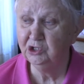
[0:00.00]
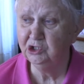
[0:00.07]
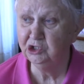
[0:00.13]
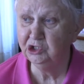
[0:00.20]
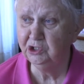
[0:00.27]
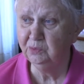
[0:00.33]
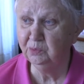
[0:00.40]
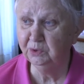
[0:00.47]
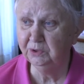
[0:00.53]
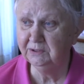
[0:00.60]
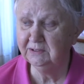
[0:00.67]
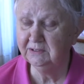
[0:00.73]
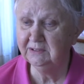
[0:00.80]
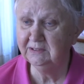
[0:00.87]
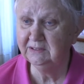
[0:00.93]
she would
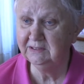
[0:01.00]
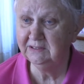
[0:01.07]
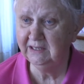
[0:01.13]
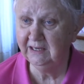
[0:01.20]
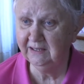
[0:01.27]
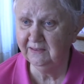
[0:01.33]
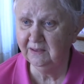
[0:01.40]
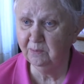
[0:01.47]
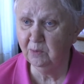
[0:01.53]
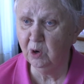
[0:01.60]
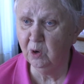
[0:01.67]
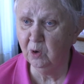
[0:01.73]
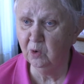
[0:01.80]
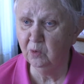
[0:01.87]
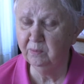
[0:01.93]
take them
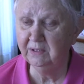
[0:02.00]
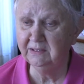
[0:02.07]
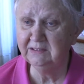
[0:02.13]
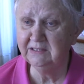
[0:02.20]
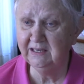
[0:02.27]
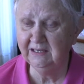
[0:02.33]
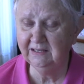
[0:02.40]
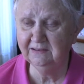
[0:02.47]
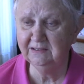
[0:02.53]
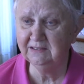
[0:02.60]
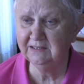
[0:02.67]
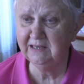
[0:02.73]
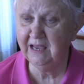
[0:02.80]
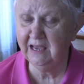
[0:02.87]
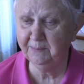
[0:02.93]
home and take the
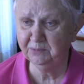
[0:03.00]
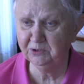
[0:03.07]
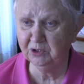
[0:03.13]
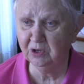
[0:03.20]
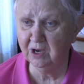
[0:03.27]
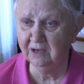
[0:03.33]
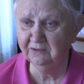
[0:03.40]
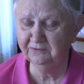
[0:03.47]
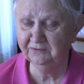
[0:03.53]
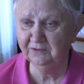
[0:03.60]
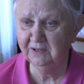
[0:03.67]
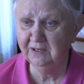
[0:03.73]
taps off